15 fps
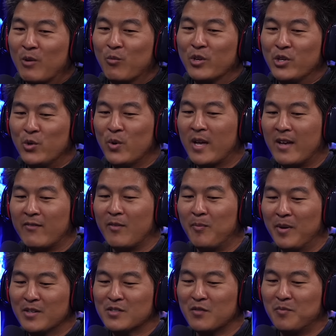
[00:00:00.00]
When you have a
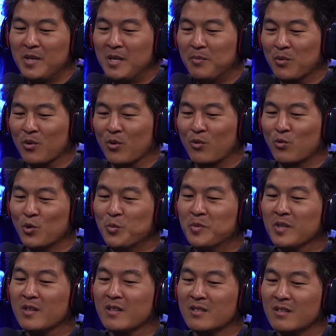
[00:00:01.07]
bunch of people grouped
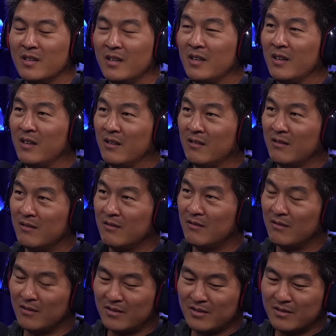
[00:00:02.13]
in a
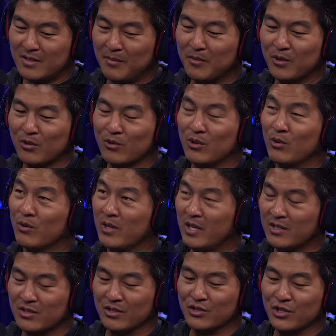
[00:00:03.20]
similar
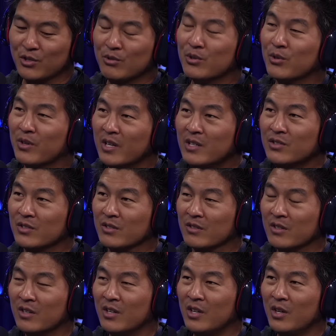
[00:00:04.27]
location, geolocation,
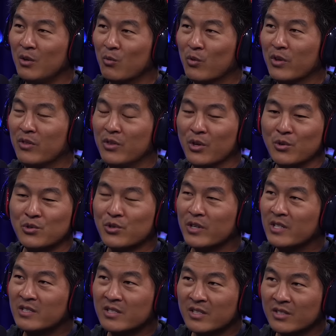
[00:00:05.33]
with no
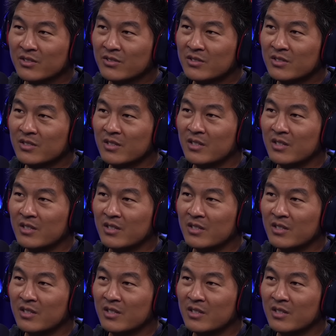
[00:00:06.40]
trade skills,